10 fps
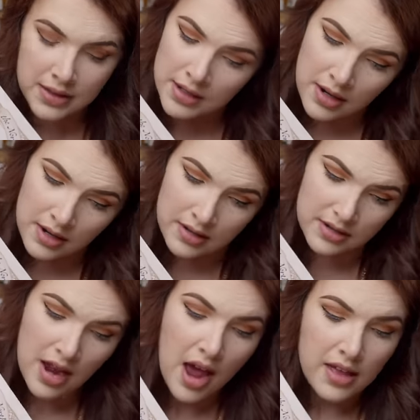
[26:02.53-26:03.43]
the stars.
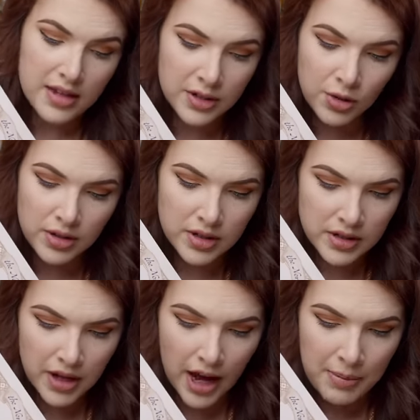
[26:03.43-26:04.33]
This northern
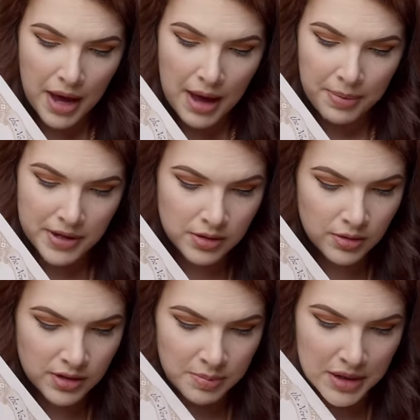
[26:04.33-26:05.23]
sky map has
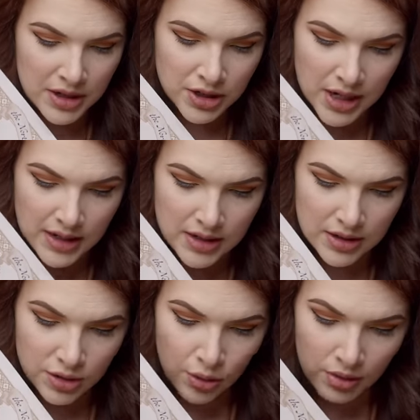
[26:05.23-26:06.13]
also been
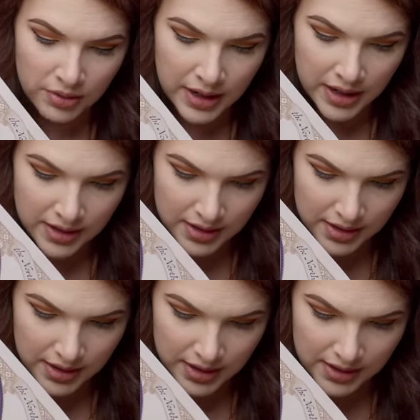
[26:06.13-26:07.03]
enchanted to
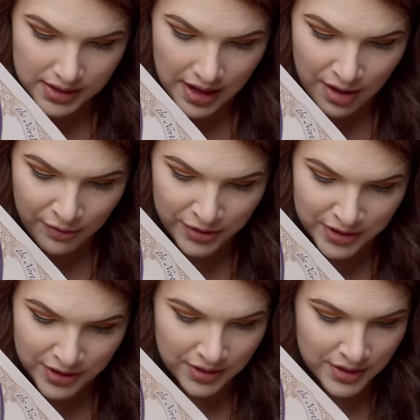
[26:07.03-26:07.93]
orient itself as
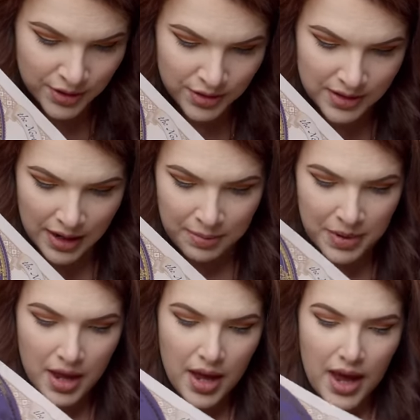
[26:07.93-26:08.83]
soon as you step
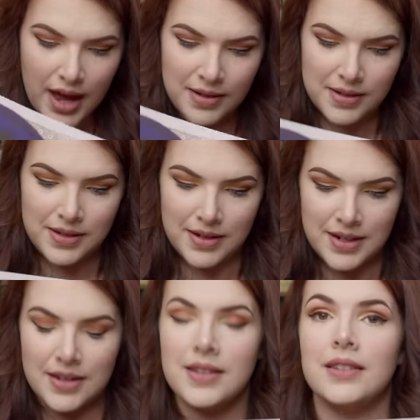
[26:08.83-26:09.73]

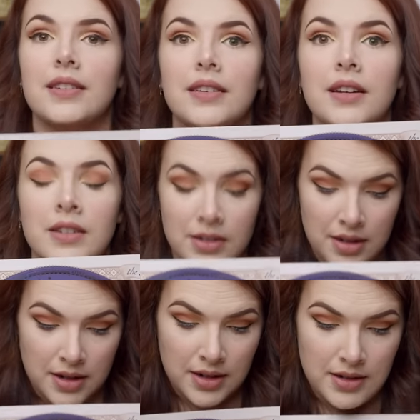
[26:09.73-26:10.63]
outside the under
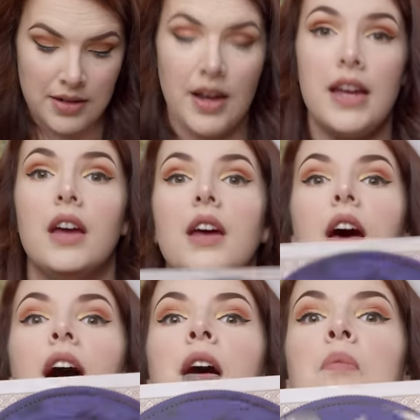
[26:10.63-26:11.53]
the night sky.
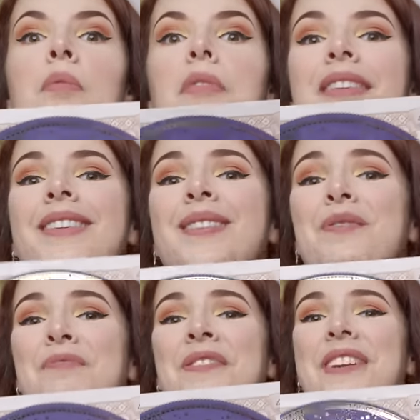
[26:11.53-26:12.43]
So
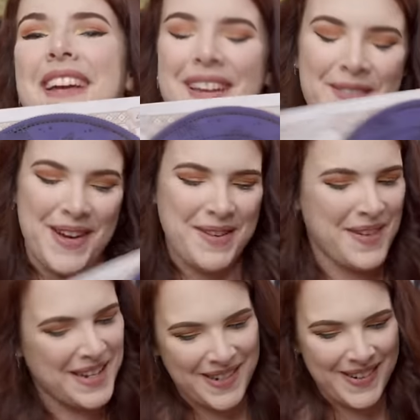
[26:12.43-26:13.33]
pretty.
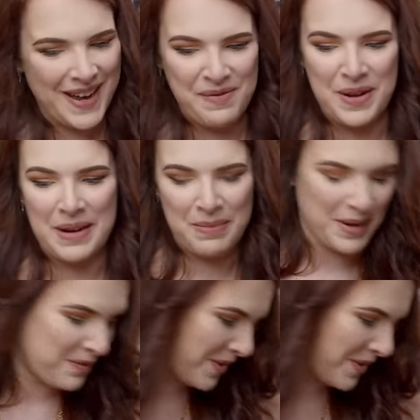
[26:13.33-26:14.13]
We do love a little bit of